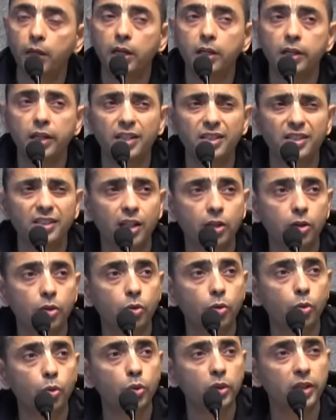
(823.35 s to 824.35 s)
unless that
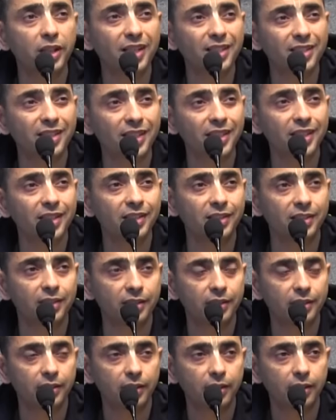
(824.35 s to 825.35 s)
root
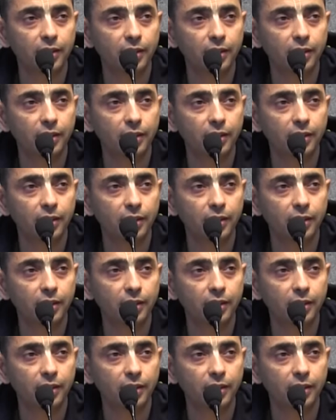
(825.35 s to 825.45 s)
disease